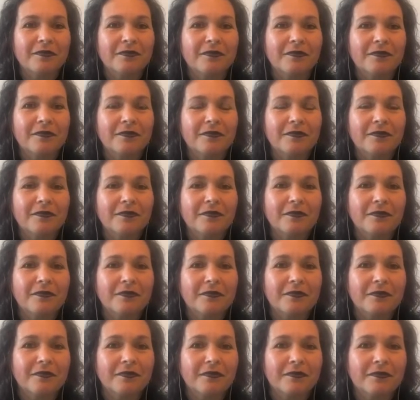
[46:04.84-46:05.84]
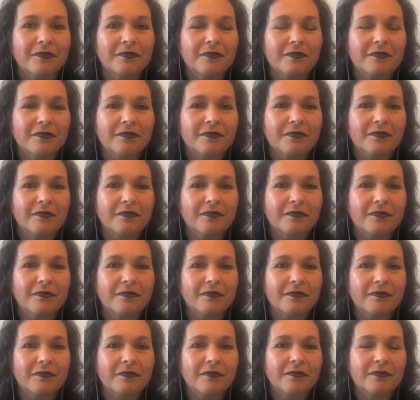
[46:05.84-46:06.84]

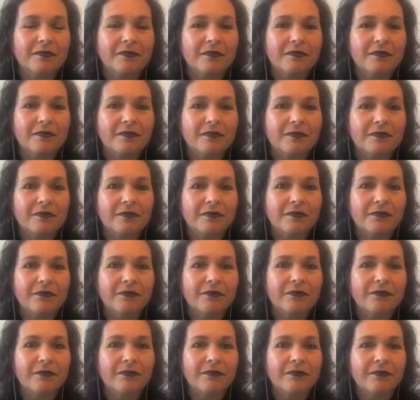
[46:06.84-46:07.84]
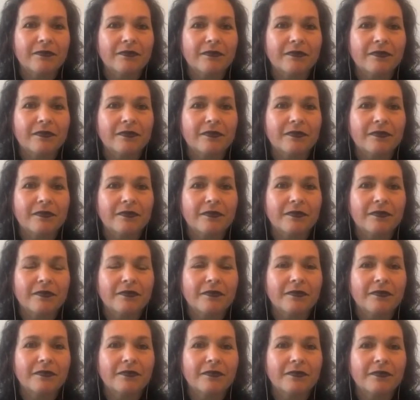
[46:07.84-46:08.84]

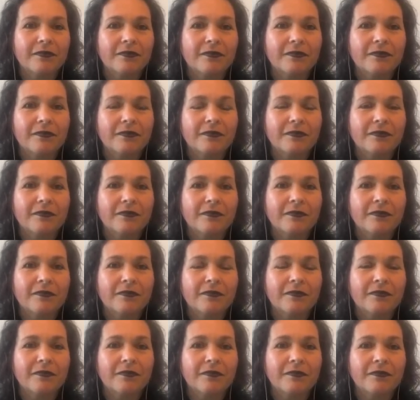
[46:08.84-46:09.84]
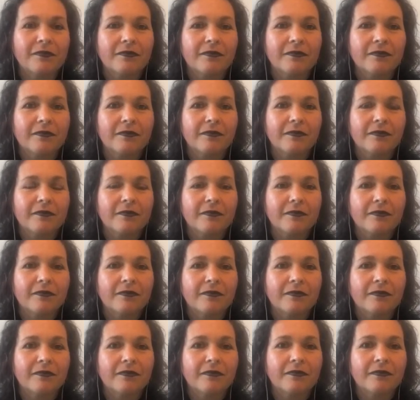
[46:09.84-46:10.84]

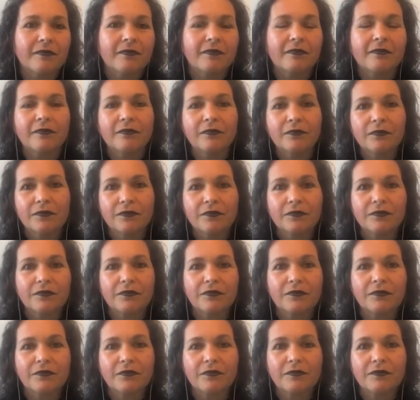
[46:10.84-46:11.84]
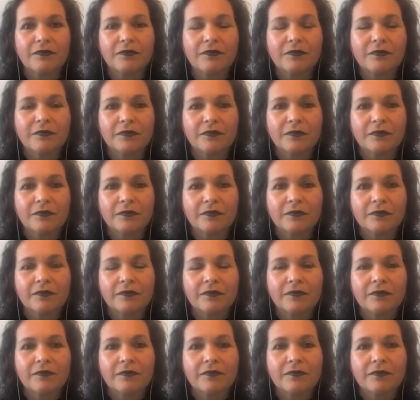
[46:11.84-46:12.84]
No words are spoken by the person on screen.